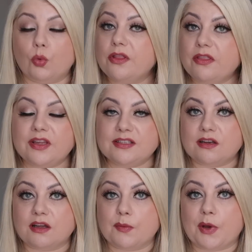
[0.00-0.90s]
One of the things I
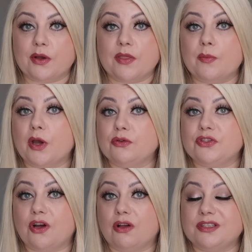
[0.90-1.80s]
like about it the
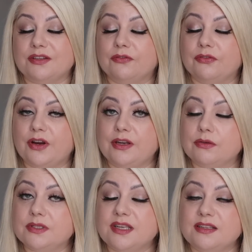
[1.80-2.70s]
most are the different
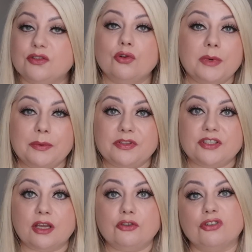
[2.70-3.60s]
fragrances. Normally with
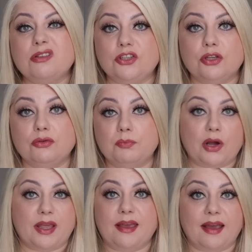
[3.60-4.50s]
deodorant, you
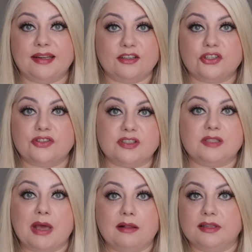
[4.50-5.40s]
buy it and it just, the
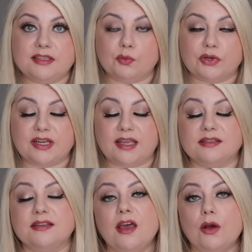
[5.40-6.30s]
smell is what it
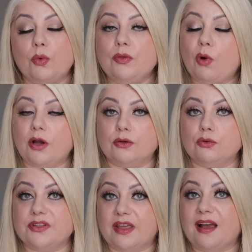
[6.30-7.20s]
is. With
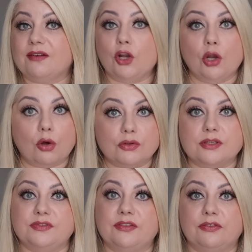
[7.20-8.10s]
Wild, they have lots
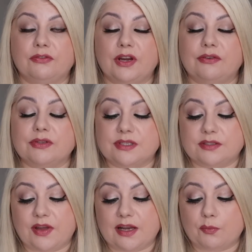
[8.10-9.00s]
of different fragrances
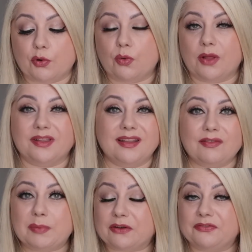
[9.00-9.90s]
available. I think they
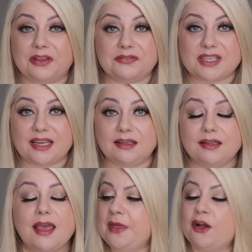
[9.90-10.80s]
have about
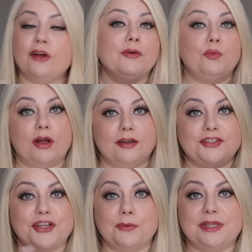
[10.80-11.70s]
15, and their current one
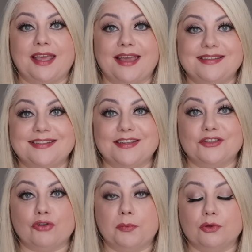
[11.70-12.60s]
to go with the case is
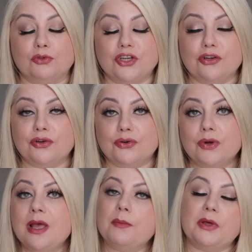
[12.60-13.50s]
Tropical
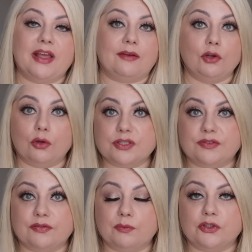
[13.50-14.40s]
Jungle, but they have lots of
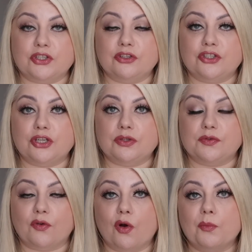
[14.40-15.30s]
different ones you can choose
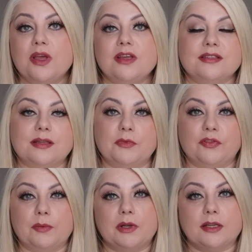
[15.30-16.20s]
from. Some of
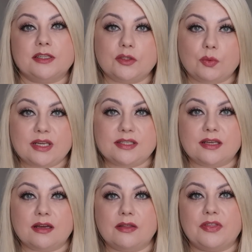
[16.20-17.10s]
them are like
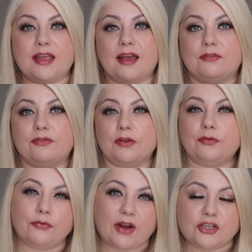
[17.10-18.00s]
sweeter, they have like
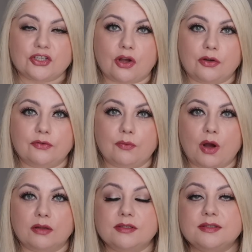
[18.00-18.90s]
fresh kind of
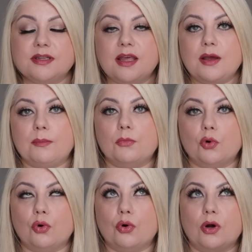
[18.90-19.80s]
ones,
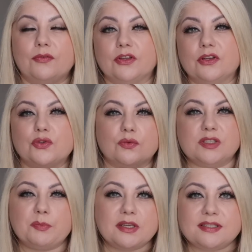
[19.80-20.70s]
more of the sort of
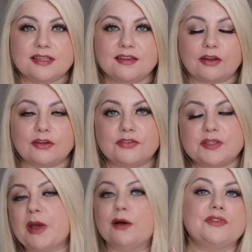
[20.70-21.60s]
spicy kind of
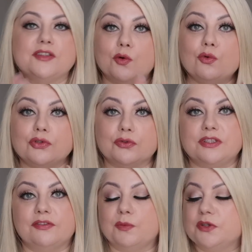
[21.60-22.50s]
smells. There's all sorts
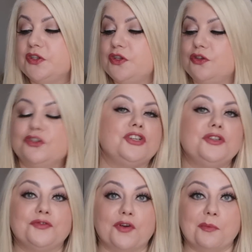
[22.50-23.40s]
of different ones that you can
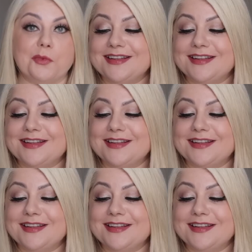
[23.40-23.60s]
choose from.